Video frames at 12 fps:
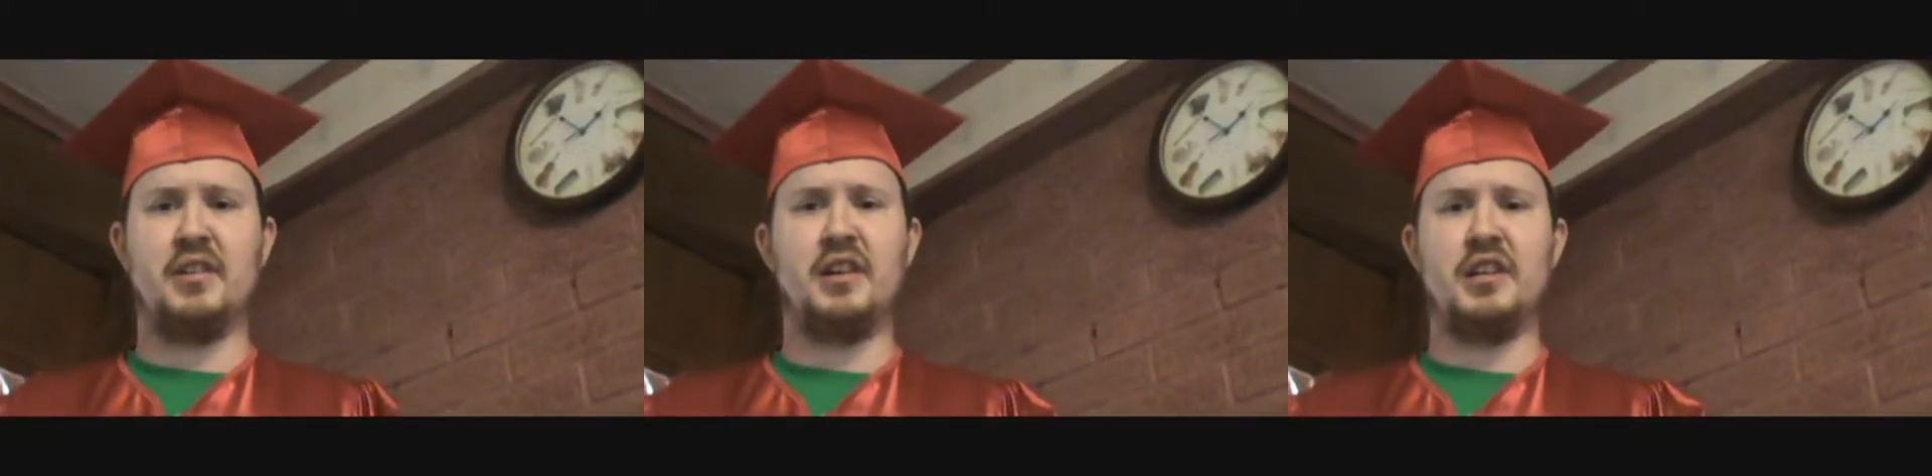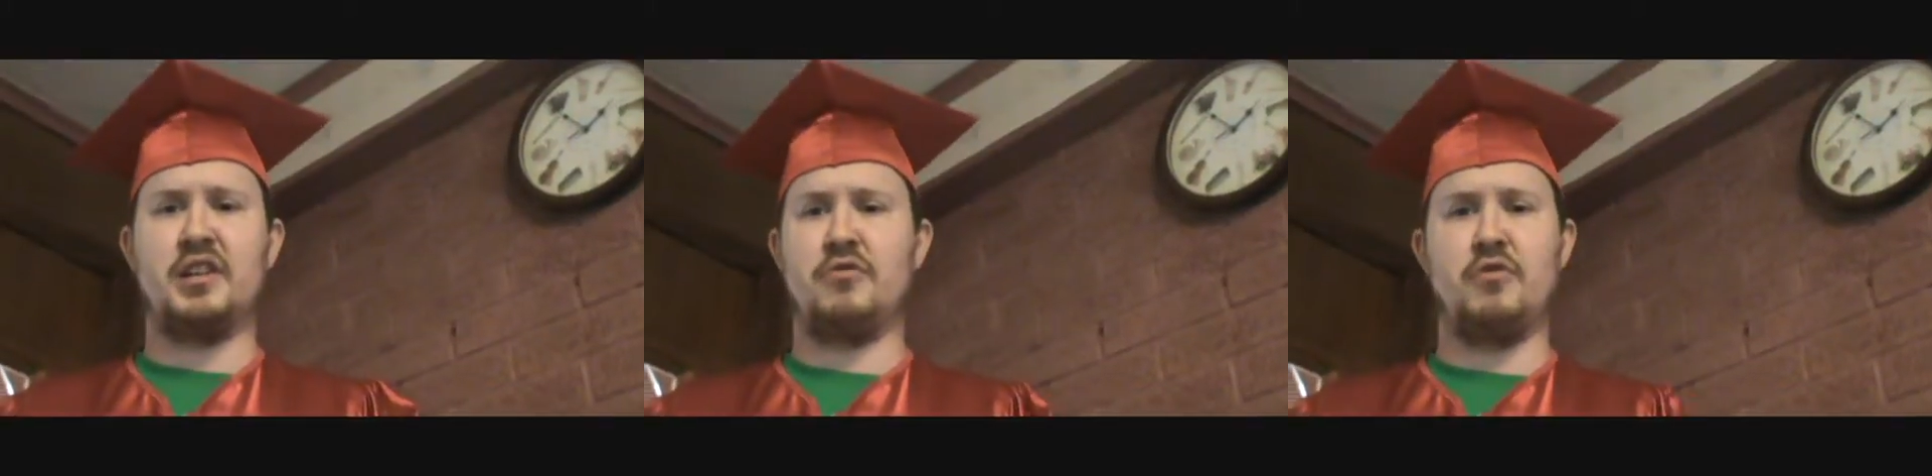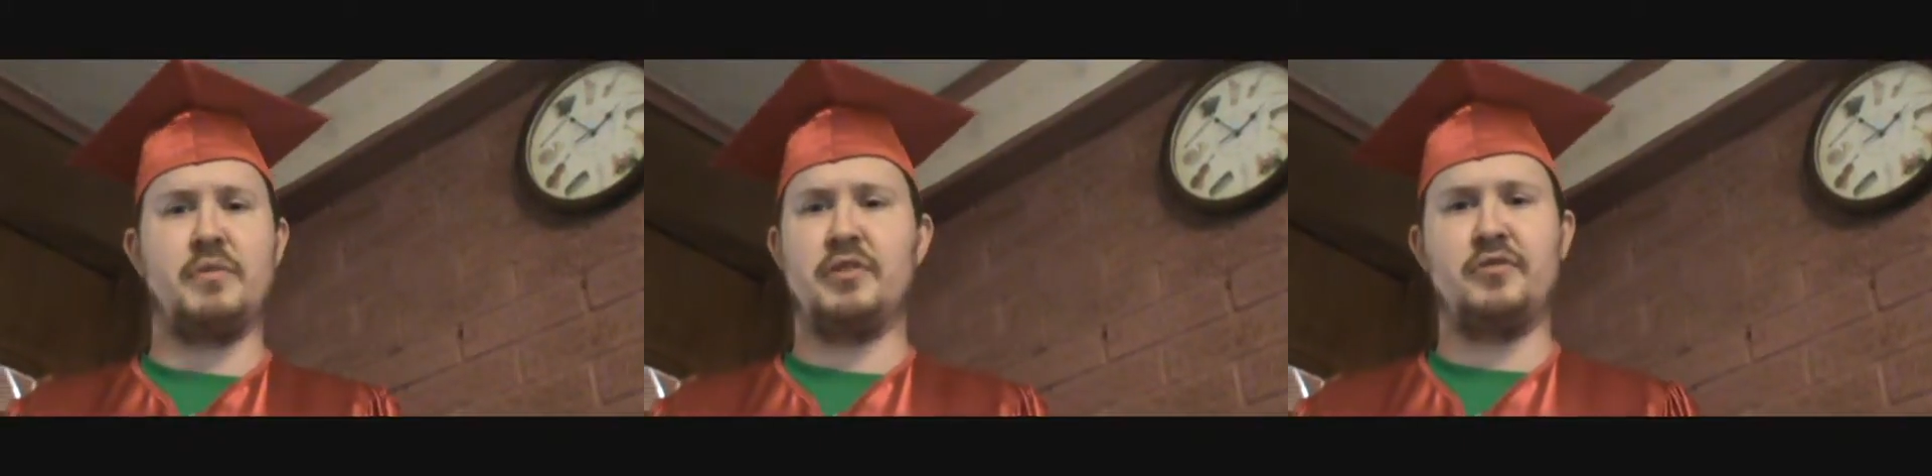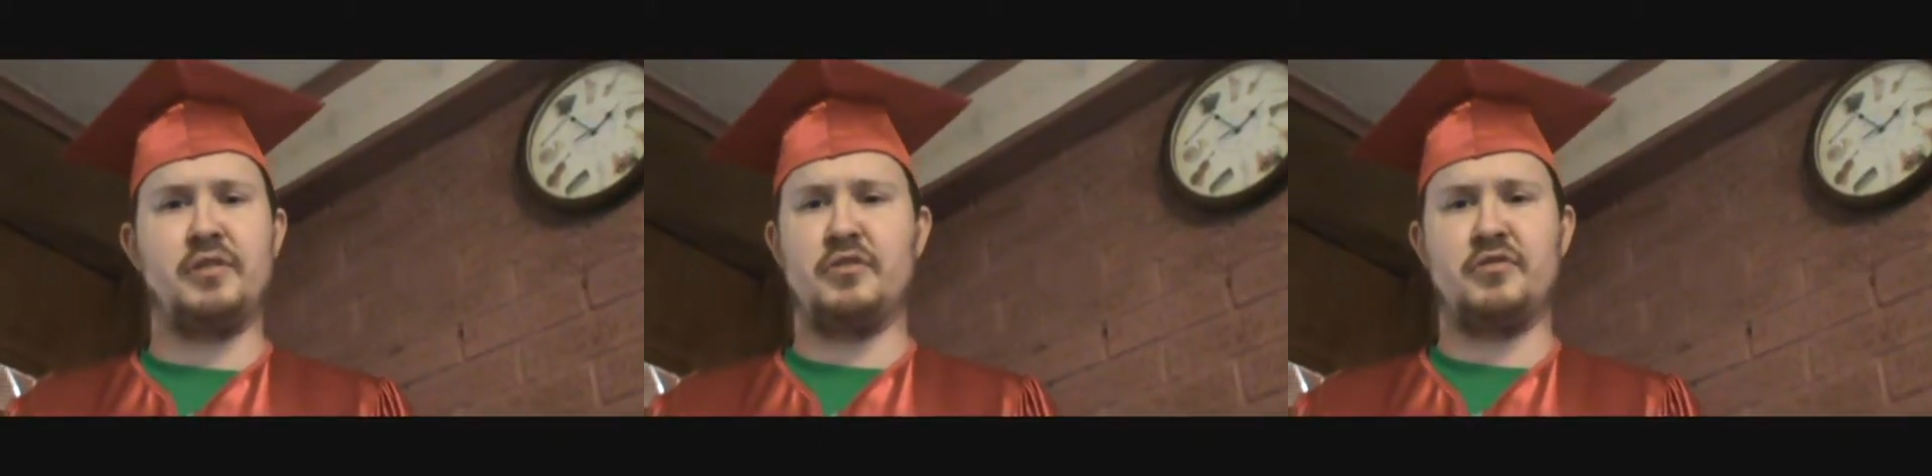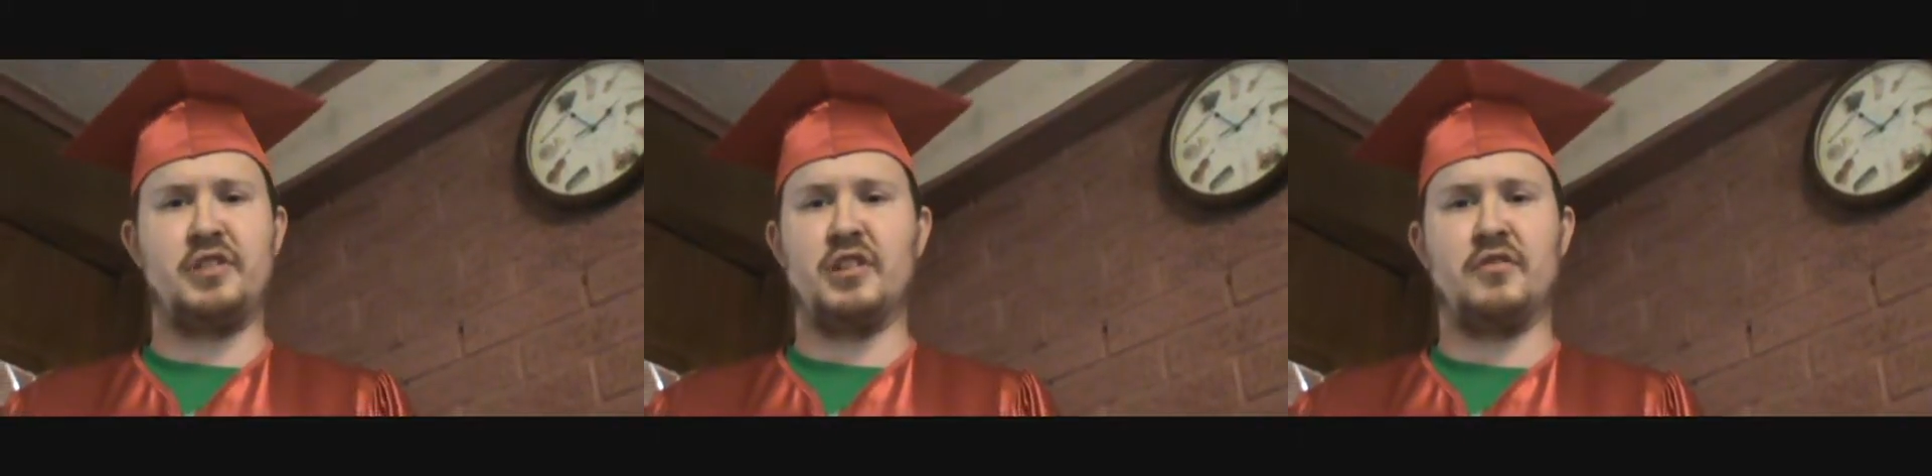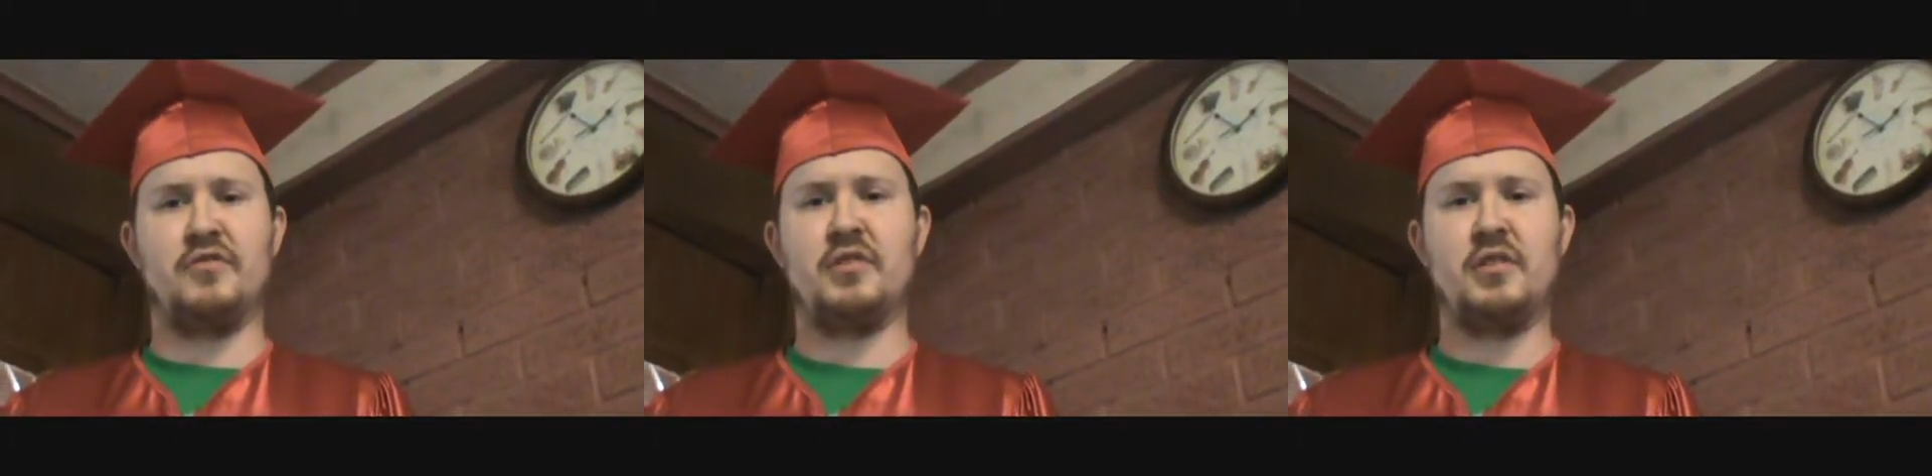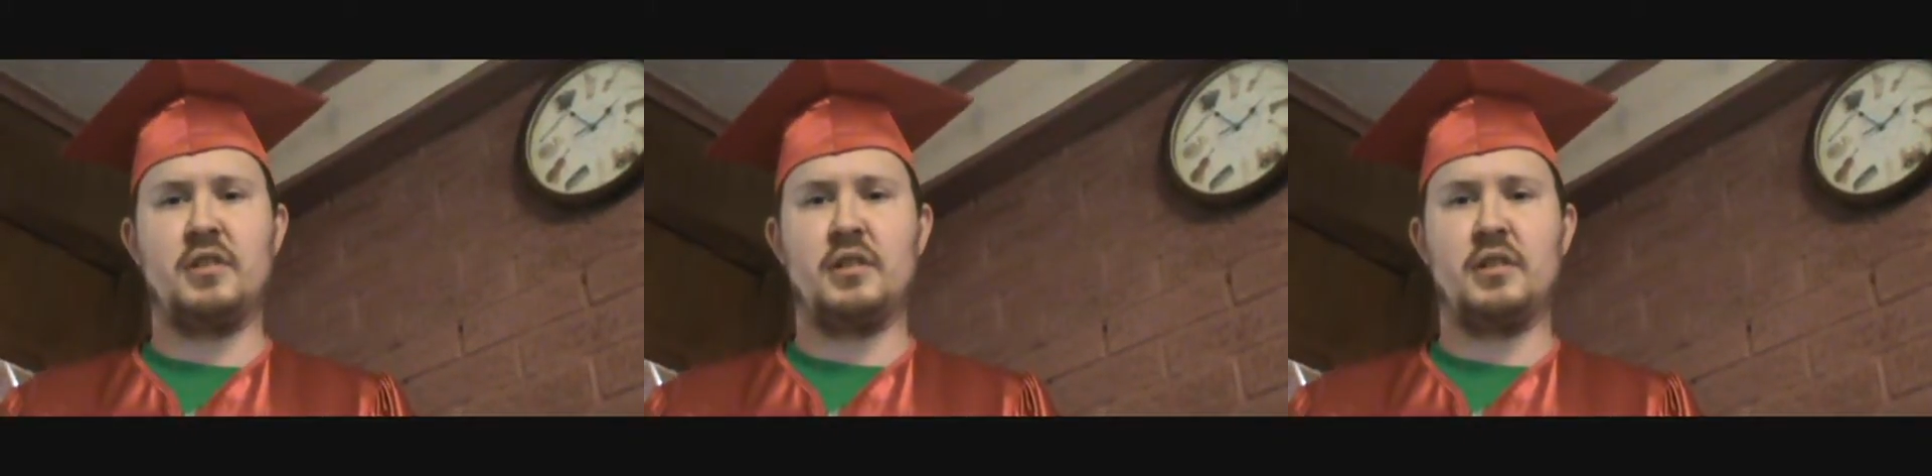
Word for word: taught you, you won't be doing it yourself.